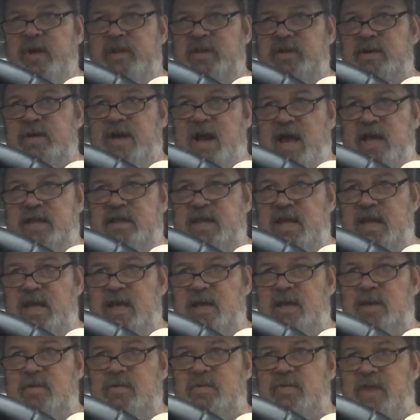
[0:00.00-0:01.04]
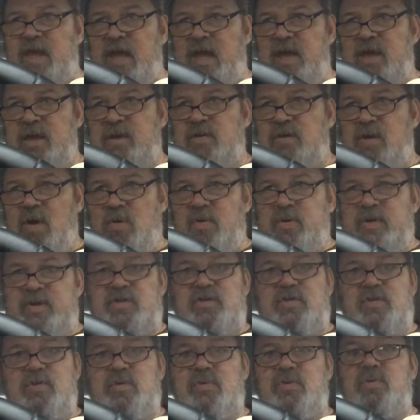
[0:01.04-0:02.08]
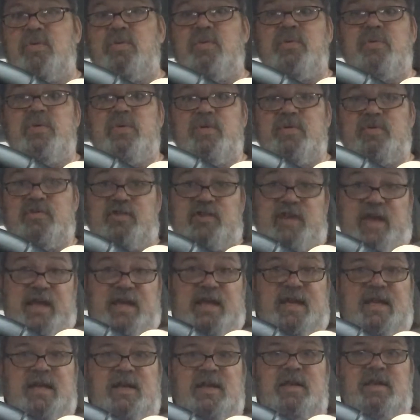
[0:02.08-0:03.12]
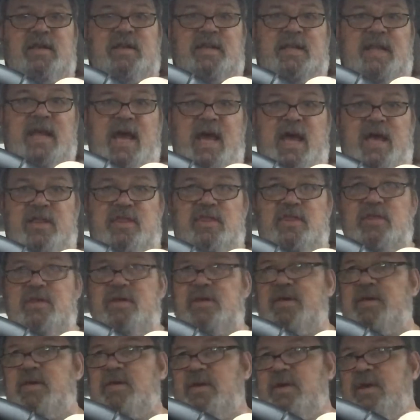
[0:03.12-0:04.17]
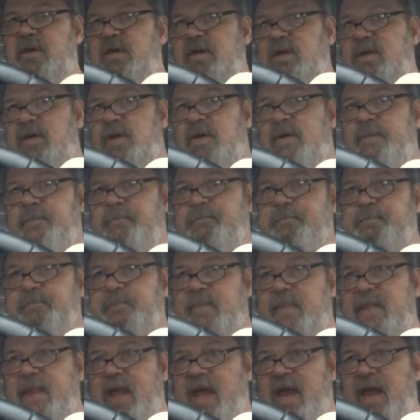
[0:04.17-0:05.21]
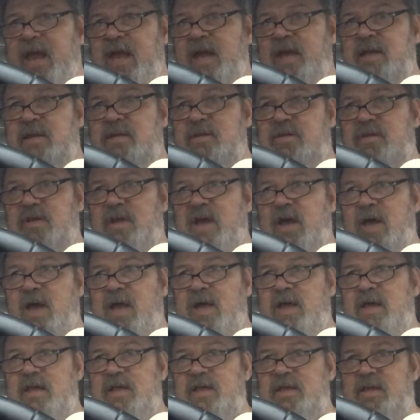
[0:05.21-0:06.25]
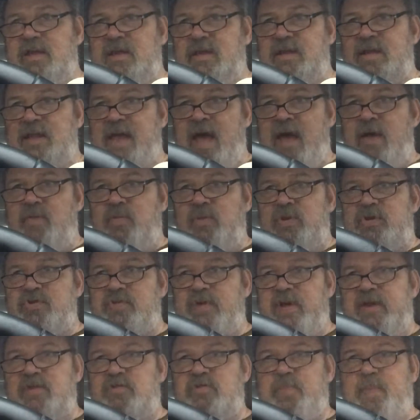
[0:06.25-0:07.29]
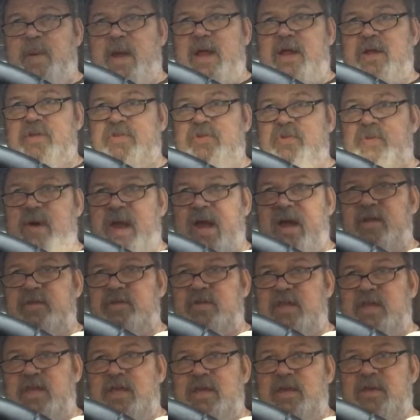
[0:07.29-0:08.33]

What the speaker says: whether or not they go into second death. And that would transpire throughout the